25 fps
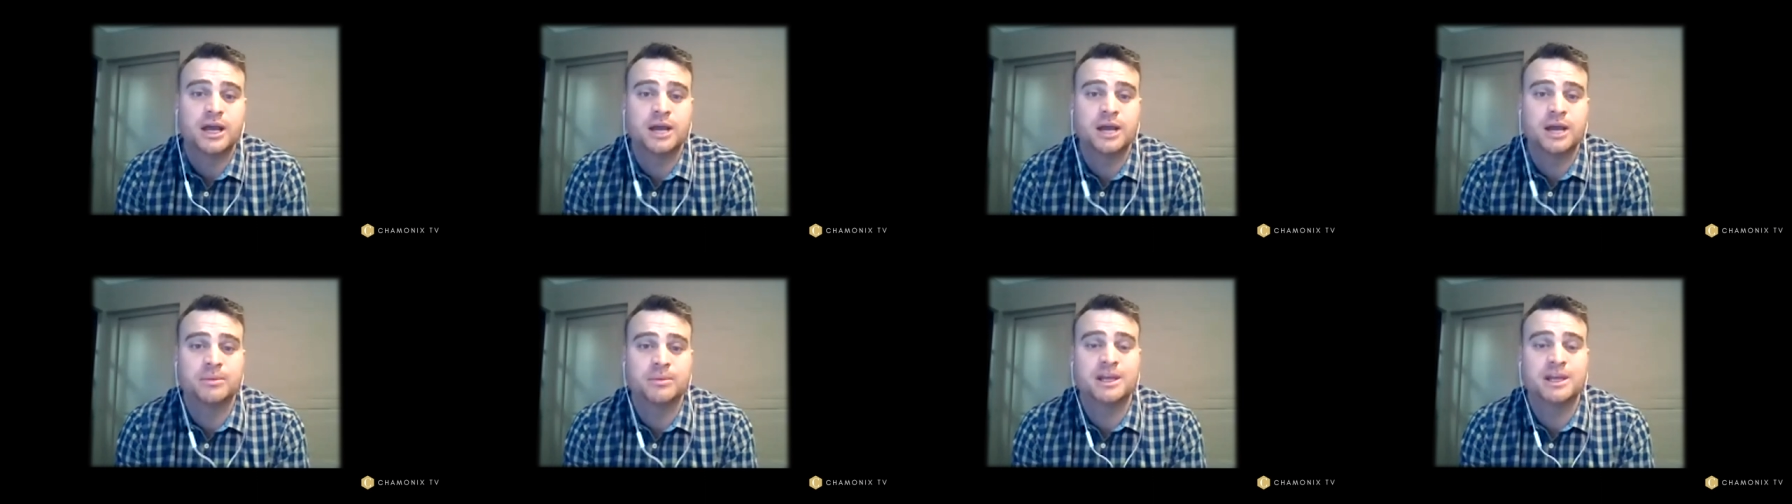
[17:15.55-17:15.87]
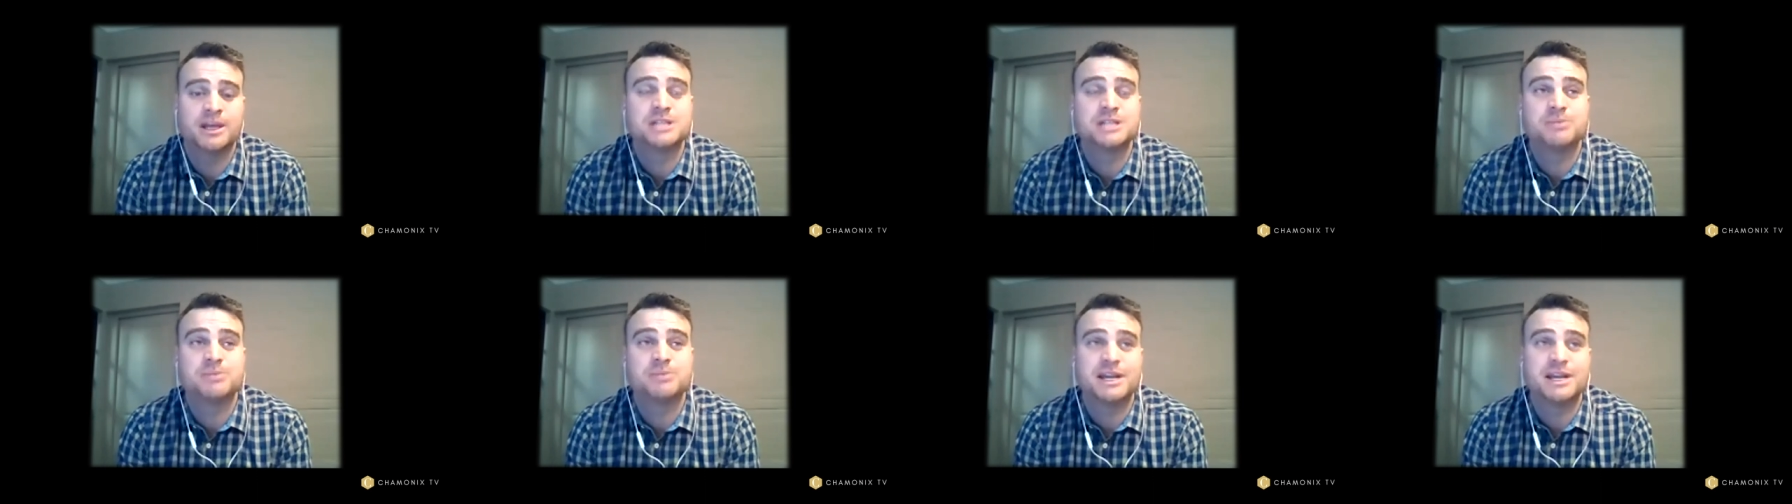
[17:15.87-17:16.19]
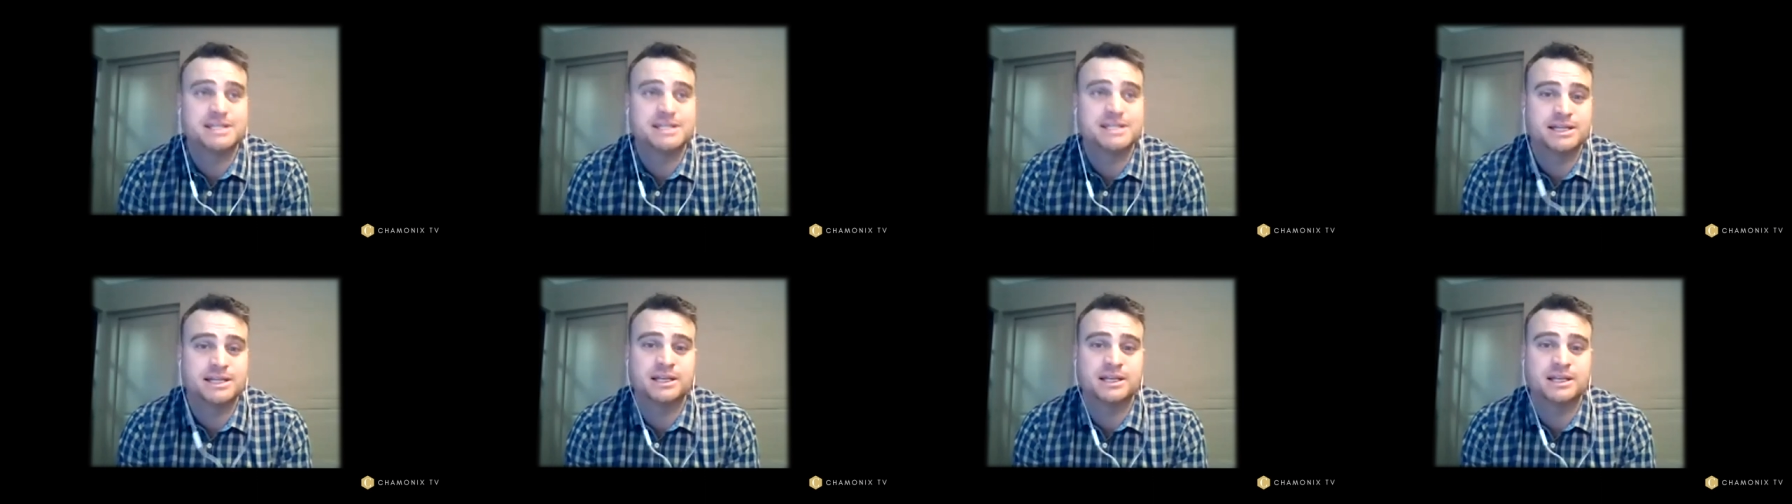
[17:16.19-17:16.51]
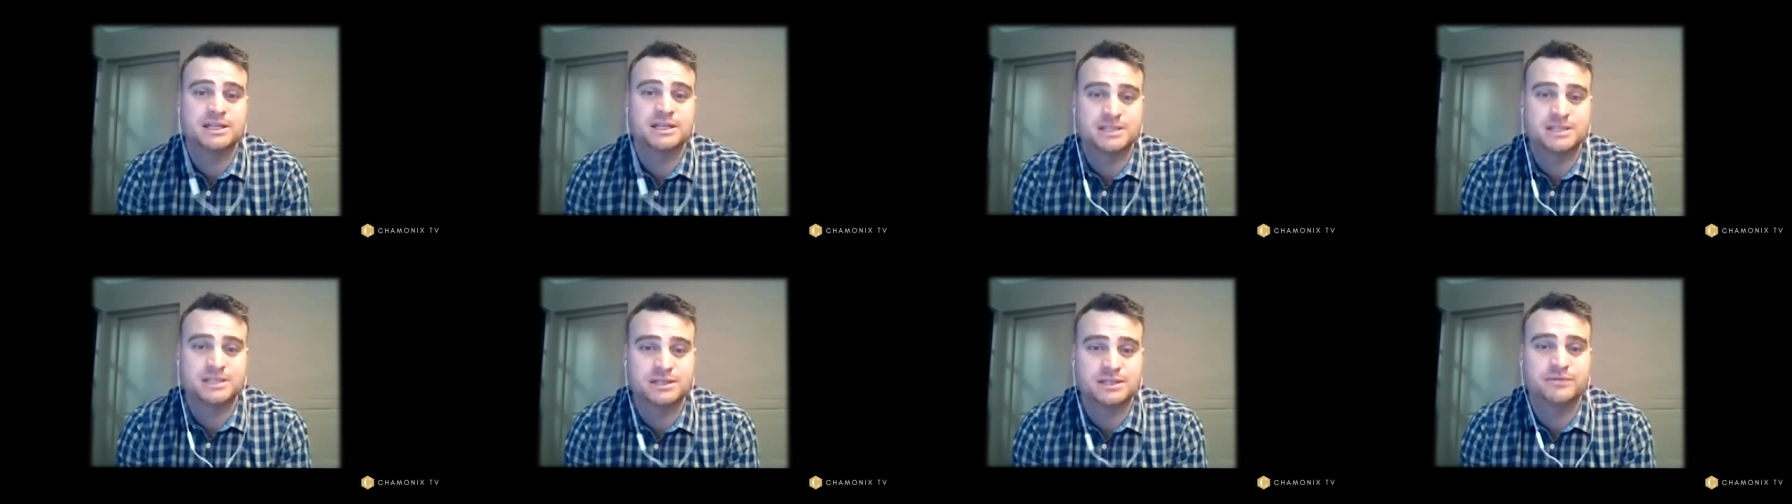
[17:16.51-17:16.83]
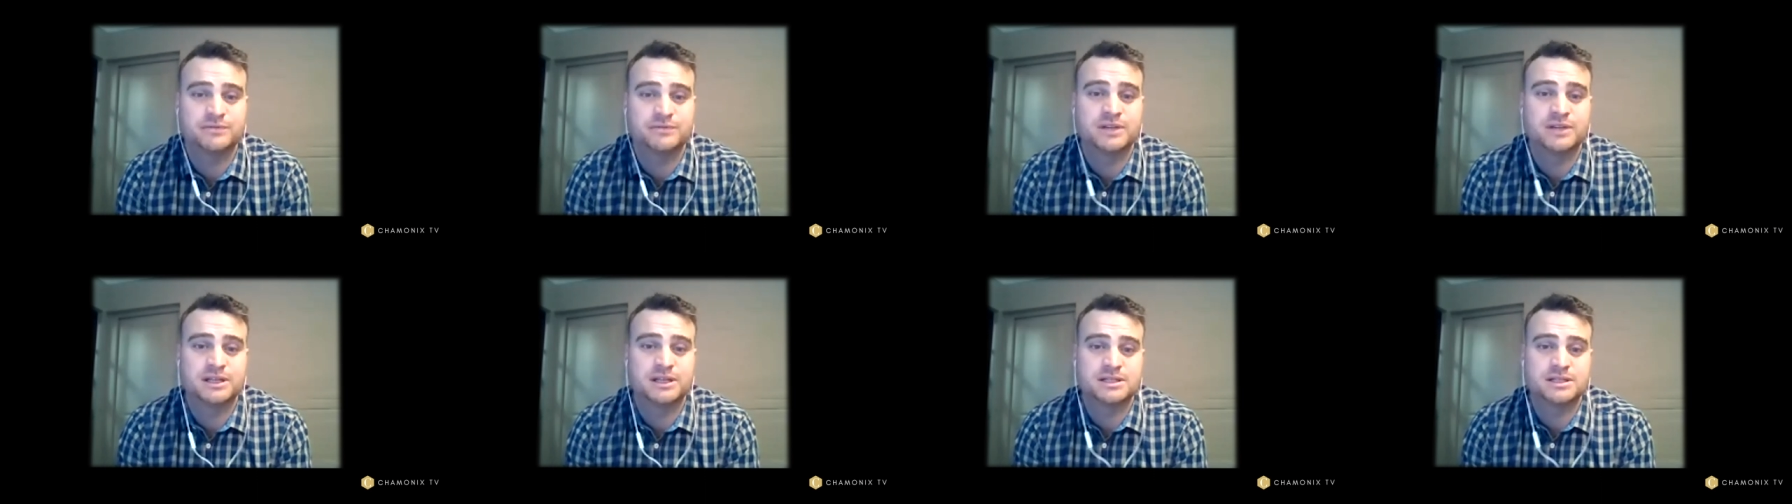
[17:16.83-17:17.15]
um, and it's basically a
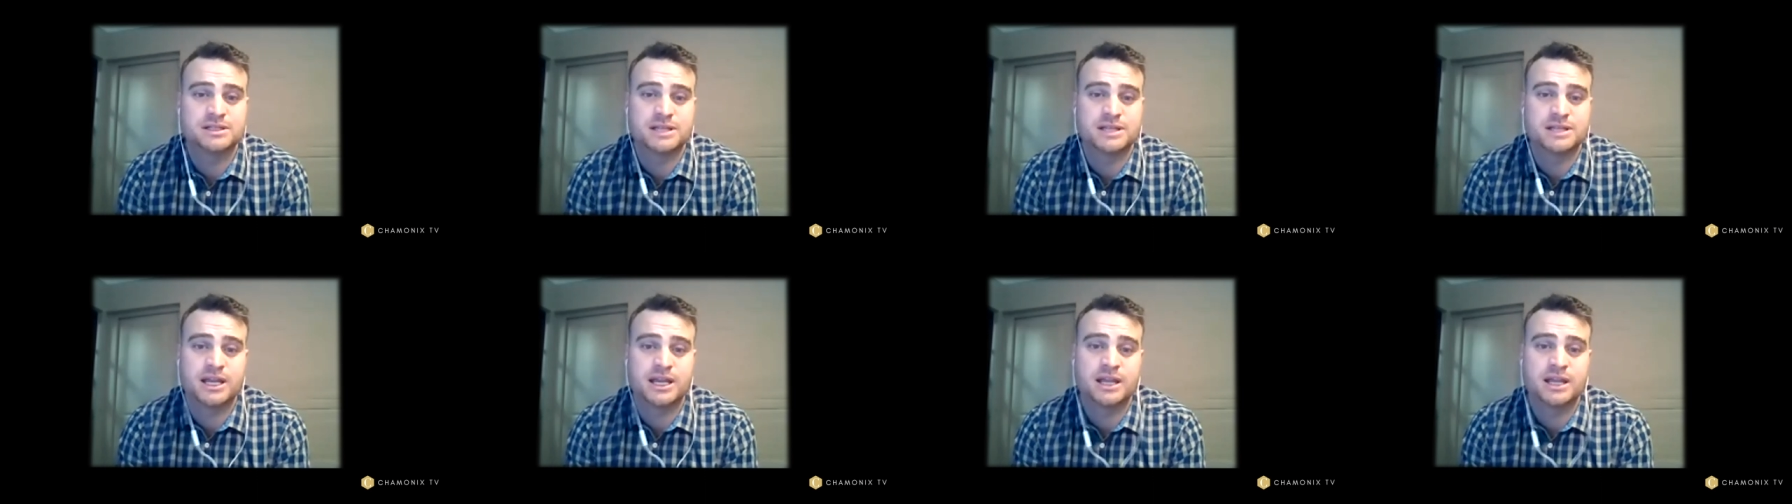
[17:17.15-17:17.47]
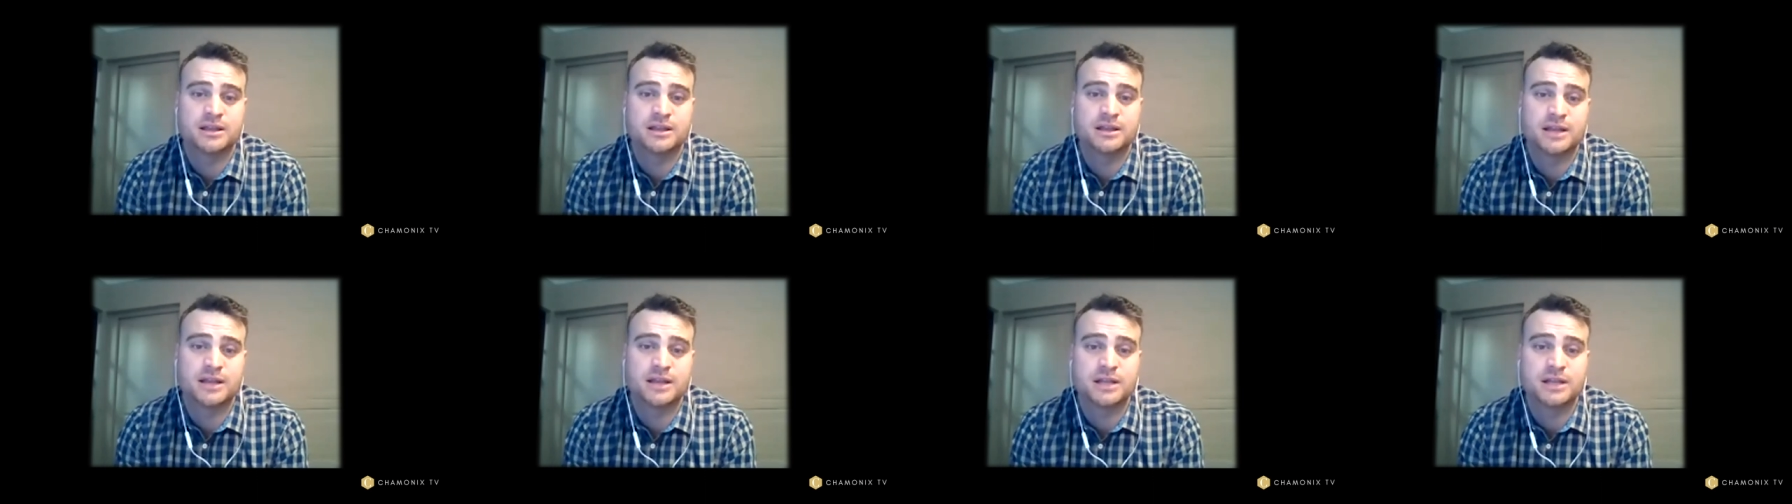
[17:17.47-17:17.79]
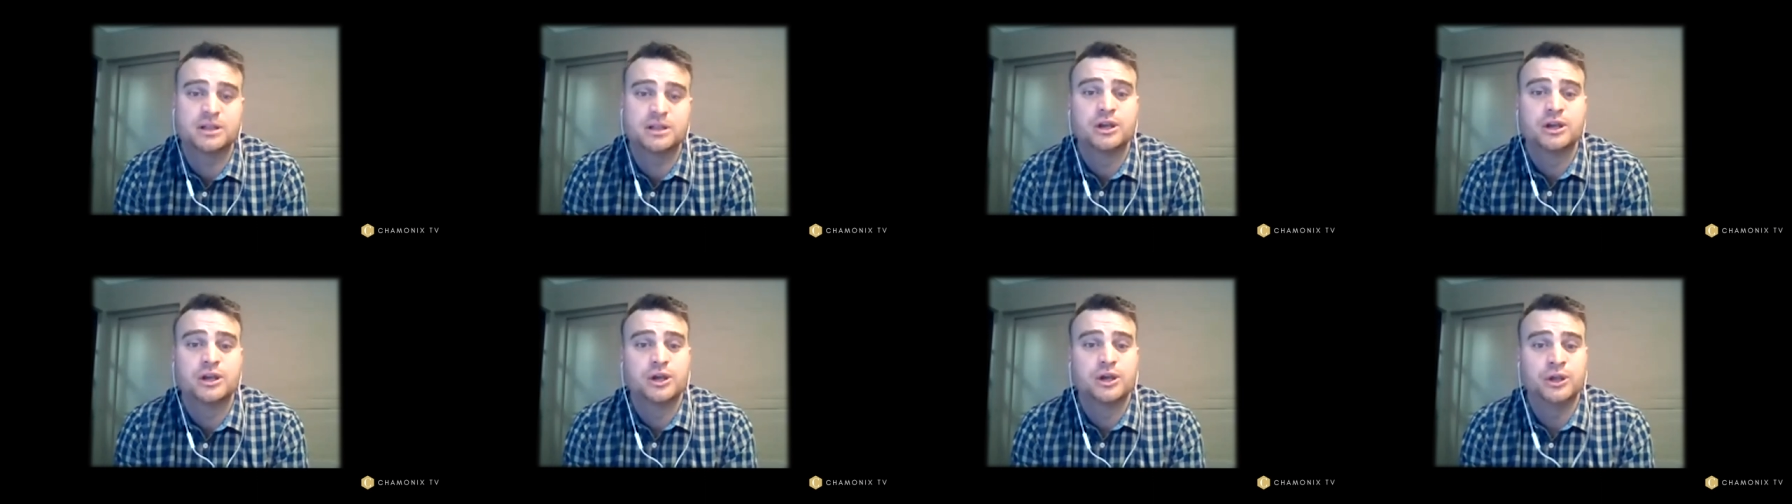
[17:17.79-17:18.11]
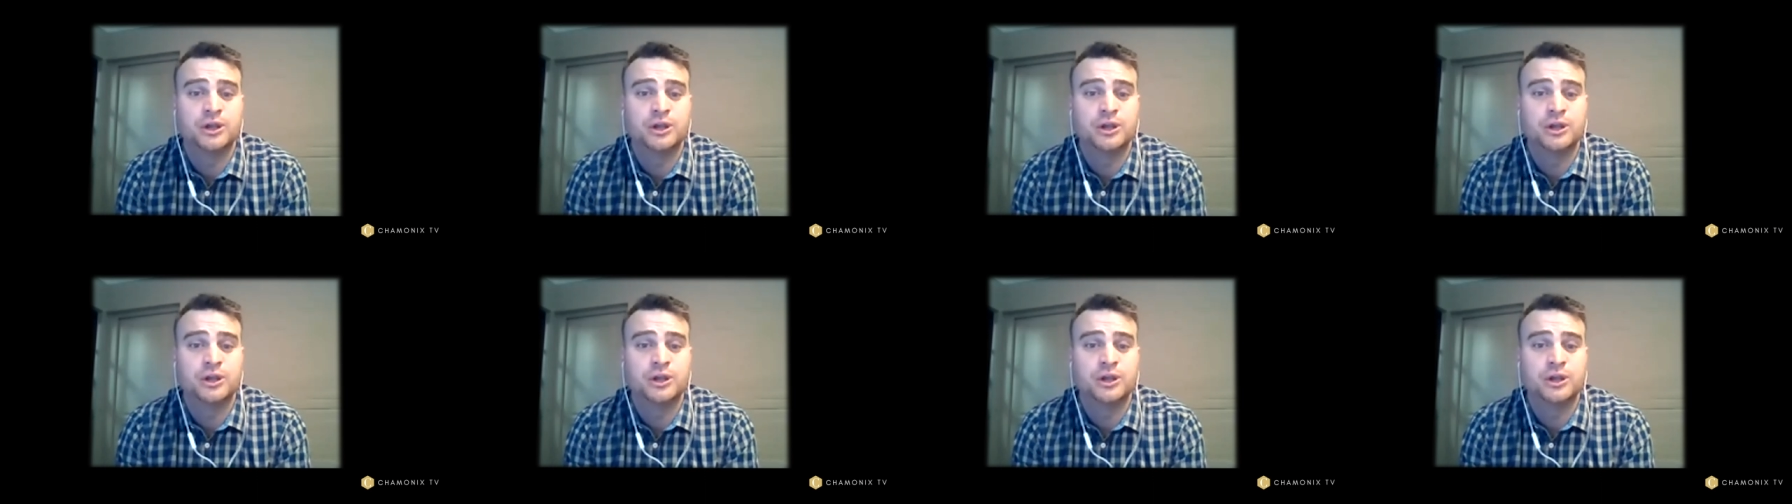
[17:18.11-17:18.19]
certificate saying that